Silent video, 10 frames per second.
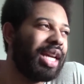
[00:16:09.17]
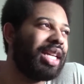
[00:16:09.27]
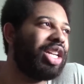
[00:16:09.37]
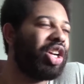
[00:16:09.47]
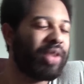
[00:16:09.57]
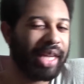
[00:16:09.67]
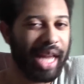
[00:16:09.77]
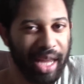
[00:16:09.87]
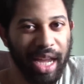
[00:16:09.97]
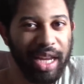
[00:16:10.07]
You know, like,
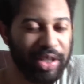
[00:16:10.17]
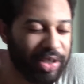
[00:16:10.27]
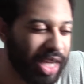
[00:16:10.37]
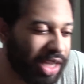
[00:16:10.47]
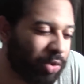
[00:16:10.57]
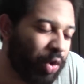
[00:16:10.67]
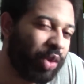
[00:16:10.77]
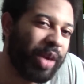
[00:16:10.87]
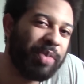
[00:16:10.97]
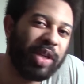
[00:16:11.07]
I understand the
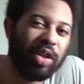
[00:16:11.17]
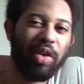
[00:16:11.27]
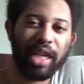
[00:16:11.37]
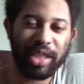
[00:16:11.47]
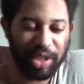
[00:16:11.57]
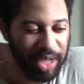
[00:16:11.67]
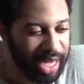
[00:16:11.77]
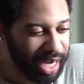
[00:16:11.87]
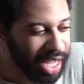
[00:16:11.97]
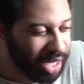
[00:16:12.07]
world might be going to
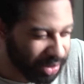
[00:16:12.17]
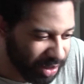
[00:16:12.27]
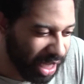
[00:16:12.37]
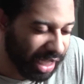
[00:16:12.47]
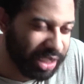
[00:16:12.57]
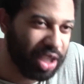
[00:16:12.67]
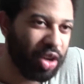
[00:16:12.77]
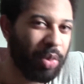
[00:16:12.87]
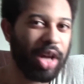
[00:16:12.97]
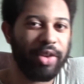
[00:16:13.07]
shit. I understand that
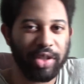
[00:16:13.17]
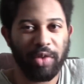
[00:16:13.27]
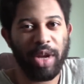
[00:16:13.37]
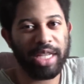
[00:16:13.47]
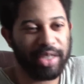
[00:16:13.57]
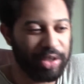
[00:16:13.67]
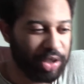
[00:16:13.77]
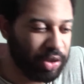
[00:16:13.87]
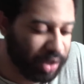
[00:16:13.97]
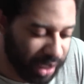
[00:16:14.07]
single mothers are raising their
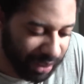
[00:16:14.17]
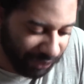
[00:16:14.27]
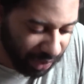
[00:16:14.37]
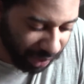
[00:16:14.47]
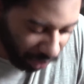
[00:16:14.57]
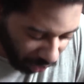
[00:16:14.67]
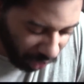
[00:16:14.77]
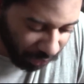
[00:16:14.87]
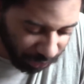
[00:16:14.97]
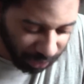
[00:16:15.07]
children in a very
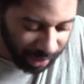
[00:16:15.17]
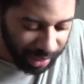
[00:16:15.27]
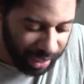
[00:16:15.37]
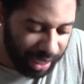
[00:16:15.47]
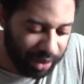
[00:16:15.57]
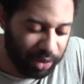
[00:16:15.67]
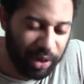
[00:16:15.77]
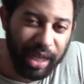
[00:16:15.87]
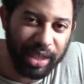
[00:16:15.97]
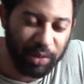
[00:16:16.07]
awful and
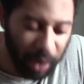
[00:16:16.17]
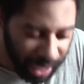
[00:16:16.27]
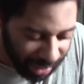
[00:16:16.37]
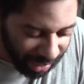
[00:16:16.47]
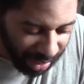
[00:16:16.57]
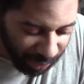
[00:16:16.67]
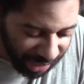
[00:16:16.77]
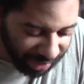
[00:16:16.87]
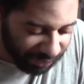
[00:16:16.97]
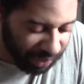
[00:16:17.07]
horrendous way. But
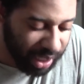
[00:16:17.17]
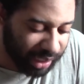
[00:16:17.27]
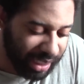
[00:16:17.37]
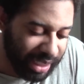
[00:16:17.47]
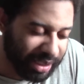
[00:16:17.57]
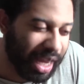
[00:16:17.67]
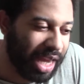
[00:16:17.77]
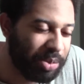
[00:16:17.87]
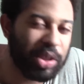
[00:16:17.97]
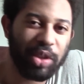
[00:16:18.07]
at the very least,
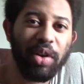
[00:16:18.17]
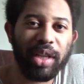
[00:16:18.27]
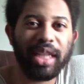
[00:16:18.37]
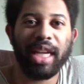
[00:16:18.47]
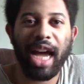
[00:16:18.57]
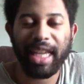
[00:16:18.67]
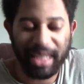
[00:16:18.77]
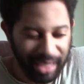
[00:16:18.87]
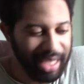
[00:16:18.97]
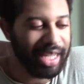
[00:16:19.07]
I can
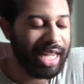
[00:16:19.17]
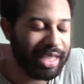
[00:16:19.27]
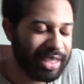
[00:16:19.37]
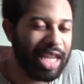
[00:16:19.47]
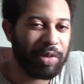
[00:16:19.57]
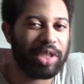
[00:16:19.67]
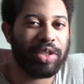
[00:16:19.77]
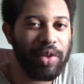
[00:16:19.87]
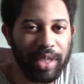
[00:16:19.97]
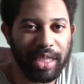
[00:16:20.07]
say with
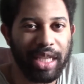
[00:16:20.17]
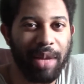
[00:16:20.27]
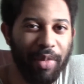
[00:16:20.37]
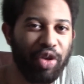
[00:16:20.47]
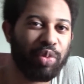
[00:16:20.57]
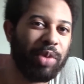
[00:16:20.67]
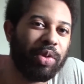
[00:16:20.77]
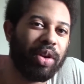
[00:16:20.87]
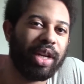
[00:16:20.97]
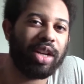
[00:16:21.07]
certainty that most
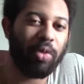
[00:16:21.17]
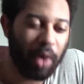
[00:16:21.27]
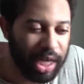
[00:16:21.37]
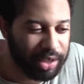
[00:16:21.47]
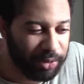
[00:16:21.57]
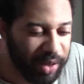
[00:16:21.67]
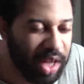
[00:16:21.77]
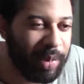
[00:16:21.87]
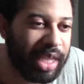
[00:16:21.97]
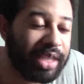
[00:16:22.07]
people aren't going to watch a
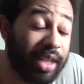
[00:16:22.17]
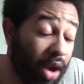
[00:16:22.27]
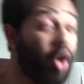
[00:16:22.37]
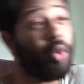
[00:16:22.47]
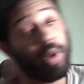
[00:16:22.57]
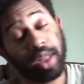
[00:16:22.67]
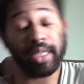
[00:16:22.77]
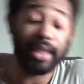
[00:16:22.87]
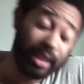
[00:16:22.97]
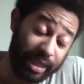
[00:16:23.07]
film and then say, oh,
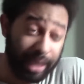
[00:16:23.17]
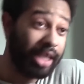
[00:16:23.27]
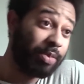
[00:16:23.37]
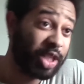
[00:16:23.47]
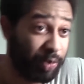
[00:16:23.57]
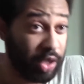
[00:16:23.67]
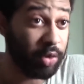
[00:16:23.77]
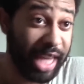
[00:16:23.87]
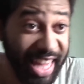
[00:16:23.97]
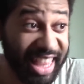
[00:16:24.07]
well, killing must be
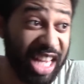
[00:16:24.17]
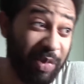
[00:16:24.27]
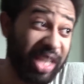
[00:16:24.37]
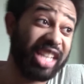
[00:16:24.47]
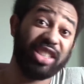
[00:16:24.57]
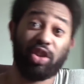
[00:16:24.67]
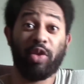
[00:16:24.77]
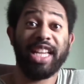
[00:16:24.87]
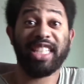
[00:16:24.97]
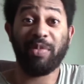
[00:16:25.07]
okay then because a
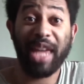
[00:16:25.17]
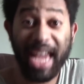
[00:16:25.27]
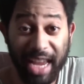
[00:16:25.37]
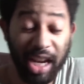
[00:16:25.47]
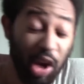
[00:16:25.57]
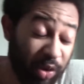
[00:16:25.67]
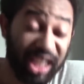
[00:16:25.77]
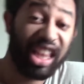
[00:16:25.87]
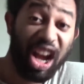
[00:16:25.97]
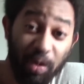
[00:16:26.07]
crazy man with
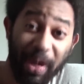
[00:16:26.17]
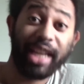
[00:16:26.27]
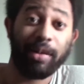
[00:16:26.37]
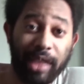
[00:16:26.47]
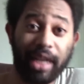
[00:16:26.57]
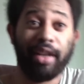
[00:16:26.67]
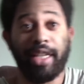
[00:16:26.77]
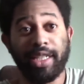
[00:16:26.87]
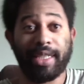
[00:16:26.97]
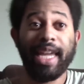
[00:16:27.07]
clown makeup did it and
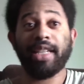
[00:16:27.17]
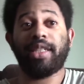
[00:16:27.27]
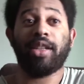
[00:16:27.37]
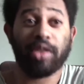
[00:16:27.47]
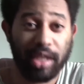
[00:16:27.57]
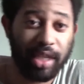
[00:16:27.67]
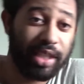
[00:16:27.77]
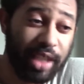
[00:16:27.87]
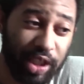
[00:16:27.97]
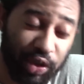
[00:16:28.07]
he's dancing on a
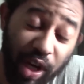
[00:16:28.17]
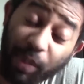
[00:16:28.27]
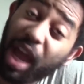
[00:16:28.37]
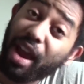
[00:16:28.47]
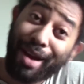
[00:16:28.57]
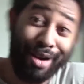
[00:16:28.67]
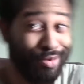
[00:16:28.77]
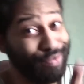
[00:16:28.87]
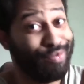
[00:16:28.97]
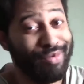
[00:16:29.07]
Sunset Strip.
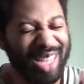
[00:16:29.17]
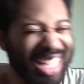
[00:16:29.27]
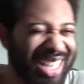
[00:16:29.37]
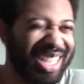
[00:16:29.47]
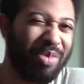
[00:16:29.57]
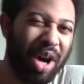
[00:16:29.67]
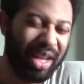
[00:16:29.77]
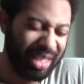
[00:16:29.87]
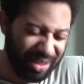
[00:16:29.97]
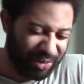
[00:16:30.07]
Like, come
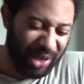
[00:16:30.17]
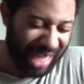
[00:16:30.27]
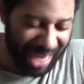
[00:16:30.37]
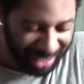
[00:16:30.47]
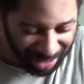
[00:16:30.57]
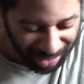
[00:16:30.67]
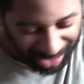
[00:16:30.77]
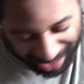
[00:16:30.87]
on, get the fuck out of here.